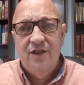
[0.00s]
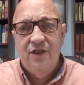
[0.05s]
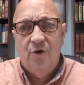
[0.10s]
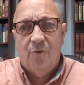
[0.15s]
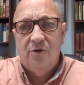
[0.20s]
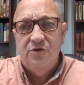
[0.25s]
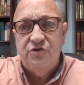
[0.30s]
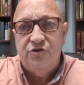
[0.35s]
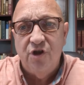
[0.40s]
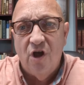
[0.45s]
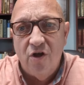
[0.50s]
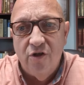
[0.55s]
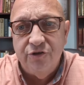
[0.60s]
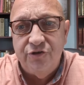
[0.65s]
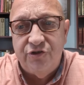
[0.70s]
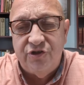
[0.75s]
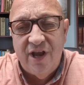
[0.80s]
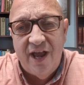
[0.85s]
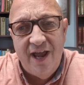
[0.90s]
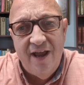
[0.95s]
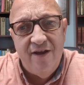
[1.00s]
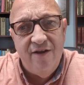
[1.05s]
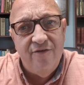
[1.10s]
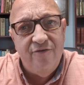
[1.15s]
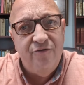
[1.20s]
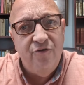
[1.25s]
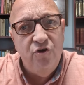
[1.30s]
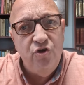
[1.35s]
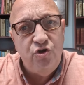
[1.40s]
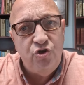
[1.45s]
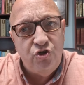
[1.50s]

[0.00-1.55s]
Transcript: the results have